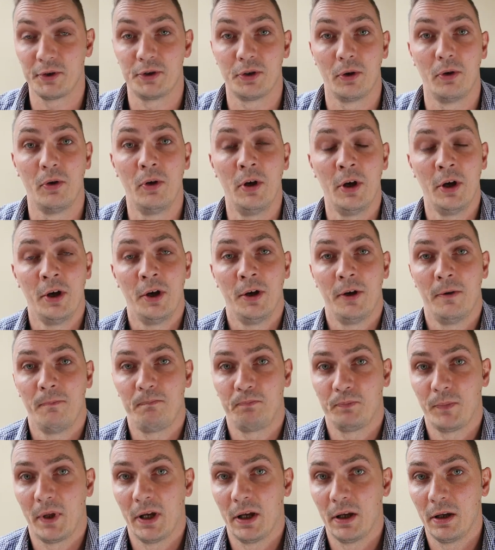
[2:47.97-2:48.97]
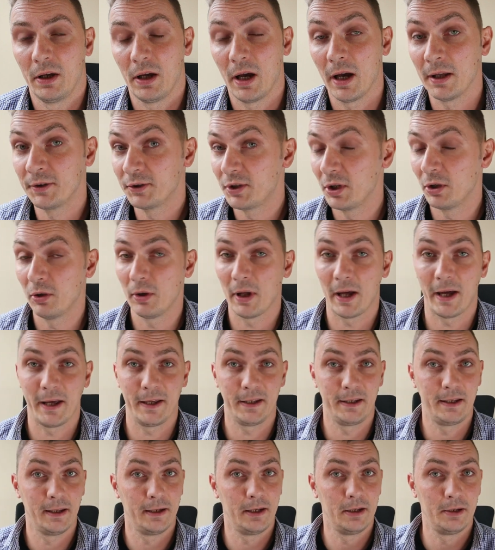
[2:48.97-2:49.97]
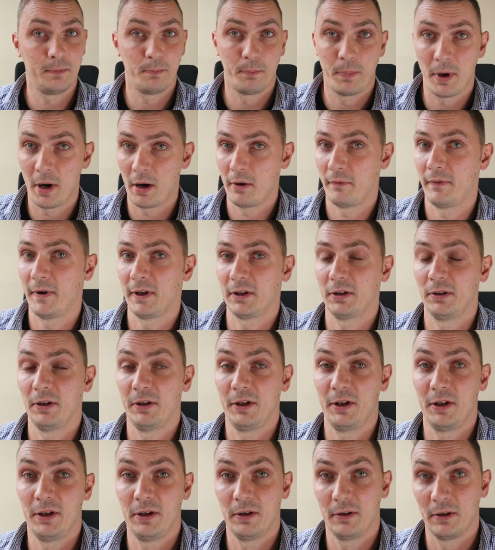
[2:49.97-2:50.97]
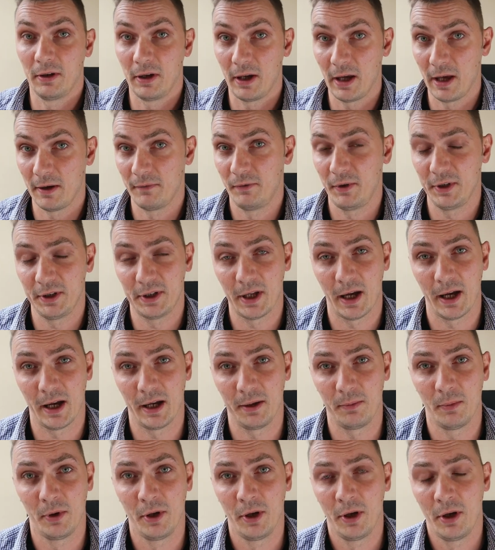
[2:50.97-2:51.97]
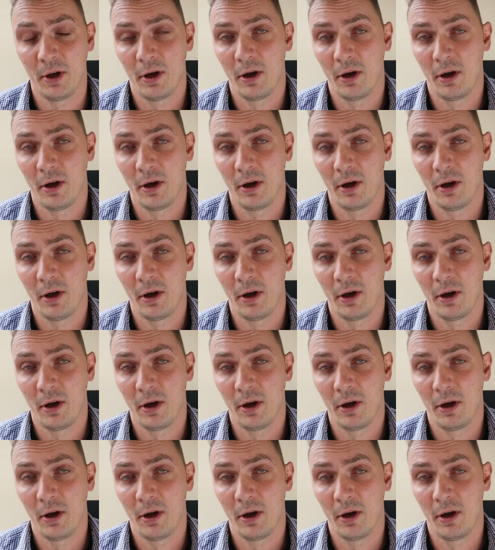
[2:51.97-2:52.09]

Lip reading: So until I get it perfectly every time.